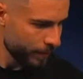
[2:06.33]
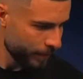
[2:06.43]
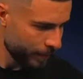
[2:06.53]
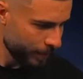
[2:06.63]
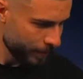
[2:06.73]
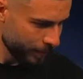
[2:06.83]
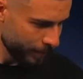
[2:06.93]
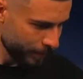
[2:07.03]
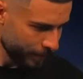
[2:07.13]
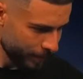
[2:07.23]

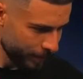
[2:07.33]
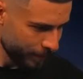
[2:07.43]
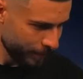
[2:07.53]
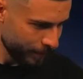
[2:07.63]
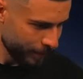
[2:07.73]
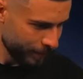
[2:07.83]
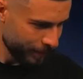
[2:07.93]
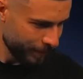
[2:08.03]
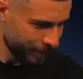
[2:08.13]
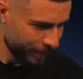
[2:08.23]

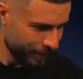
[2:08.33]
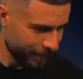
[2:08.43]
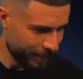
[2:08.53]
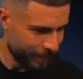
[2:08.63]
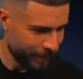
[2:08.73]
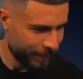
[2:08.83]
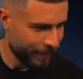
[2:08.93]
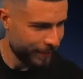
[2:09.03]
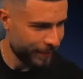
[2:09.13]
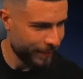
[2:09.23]

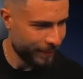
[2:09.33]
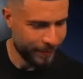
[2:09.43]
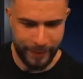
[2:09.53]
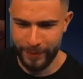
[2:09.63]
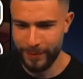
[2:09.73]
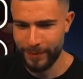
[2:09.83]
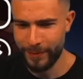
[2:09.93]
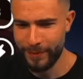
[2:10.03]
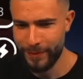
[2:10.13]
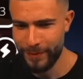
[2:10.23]

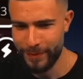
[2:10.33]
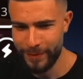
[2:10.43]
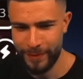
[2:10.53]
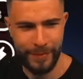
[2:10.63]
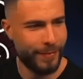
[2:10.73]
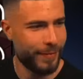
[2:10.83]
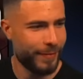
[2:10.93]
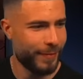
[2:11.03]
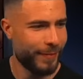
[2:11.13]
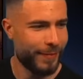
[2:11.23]

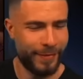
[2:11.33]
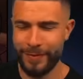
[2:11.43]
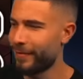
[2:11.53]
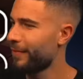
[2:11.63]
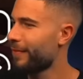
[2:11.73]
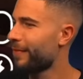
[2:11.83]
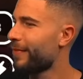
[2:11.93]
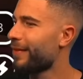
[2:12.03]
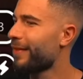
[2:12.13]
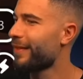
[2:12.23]

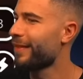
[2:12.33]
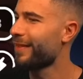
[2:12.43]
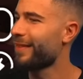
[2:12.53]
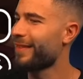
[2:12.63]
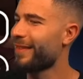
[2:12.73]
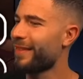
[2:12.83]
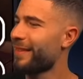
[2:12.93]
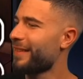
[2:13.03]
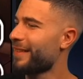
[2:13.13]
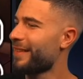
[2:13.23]

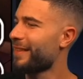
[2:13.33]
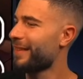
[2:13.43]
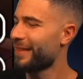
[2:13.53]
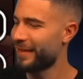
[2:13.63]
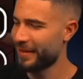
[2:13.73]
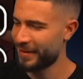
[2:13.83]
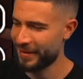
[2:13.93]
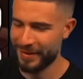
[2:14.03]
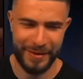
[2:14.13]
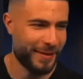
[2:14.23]
No words are spoken by the person on screen.